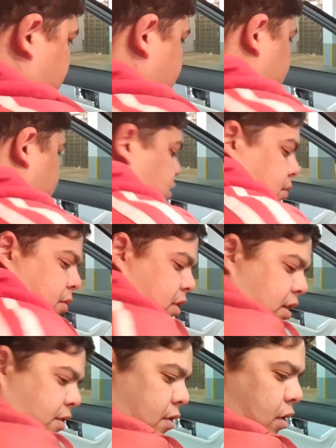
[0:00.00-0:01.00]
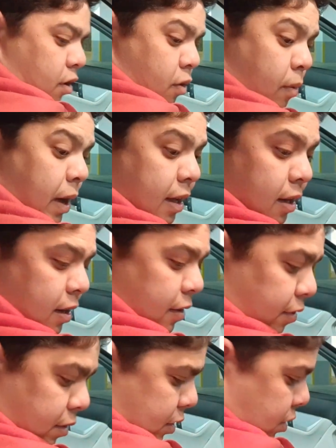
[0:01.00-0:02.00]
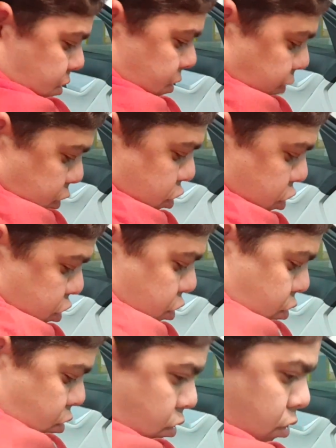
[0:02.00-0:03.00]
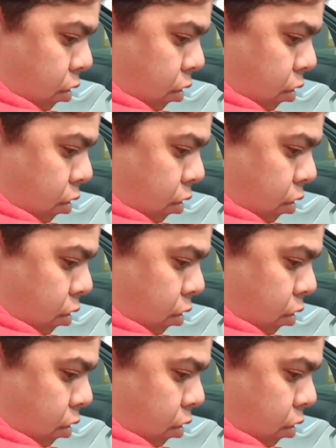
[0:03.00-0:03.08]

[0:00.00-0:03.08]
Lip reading: It's just I'm gonna have a lot of wire left, that's for sure,